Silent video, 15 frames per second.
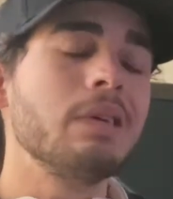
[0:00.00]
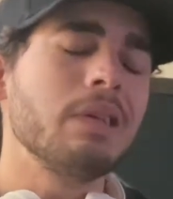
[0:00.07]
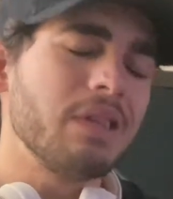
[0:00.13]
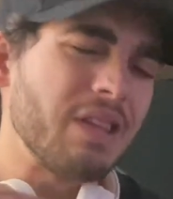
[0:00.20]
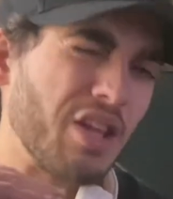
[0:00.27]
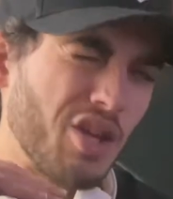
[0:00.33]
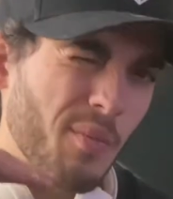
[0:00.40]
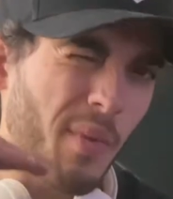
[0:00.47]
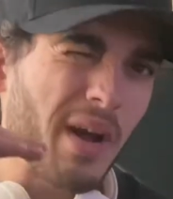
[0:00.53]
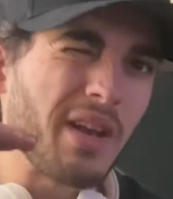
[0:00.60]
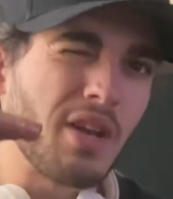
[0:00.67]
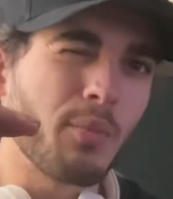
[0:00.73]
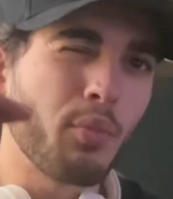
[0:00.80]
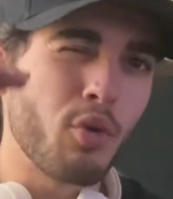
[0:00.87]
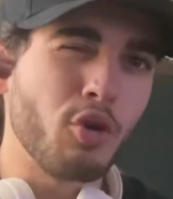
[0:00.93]
then you might need to
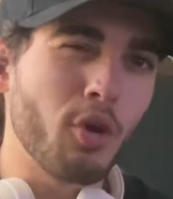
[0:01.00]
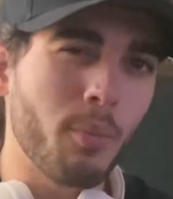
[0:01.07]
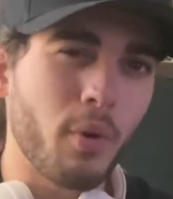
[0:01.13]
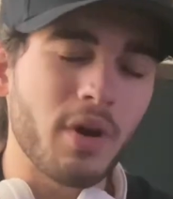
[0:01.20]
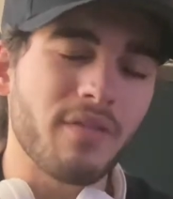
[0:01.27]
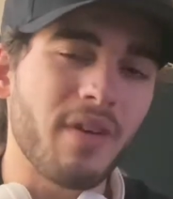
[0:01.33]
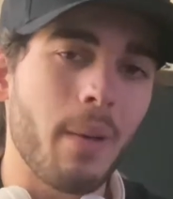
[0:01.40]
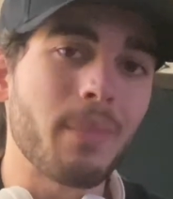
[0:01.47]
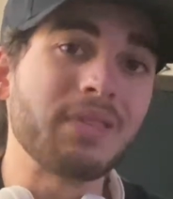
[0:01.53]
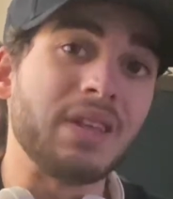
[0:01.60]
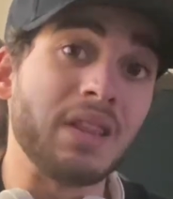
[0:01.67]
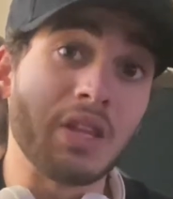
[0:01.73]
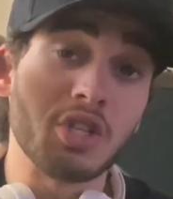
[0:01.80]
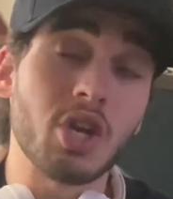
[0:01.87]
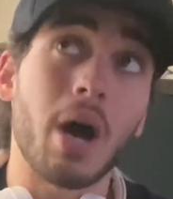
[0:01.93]
put your body fat
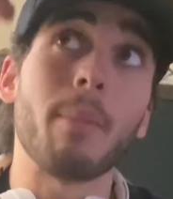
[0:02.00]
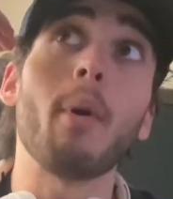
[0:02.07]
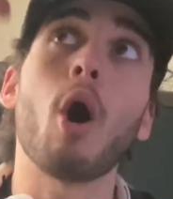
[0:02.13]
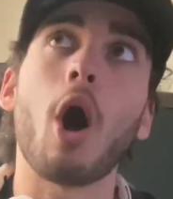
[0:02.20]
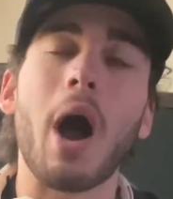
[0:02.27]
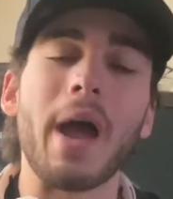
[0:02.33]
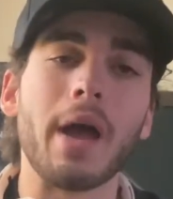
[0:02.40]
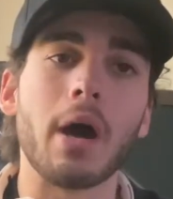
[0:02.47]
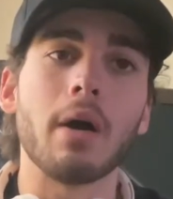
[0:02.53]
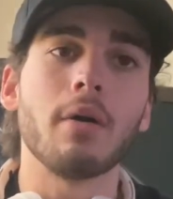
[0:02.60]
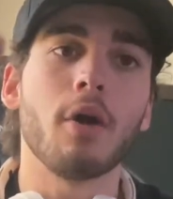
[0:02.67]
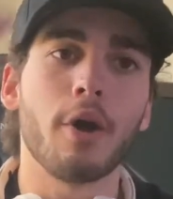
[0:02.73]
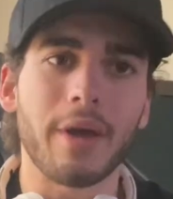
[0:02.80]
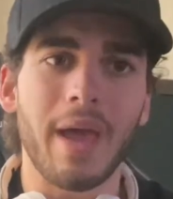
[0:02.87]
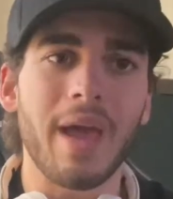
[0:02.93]
percentage up higher,
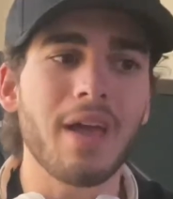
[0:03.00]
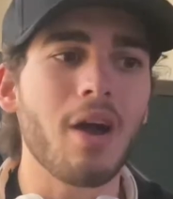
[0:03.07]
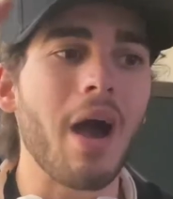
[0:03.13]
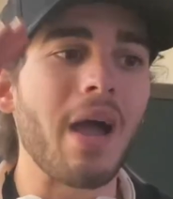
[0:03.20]
okay? I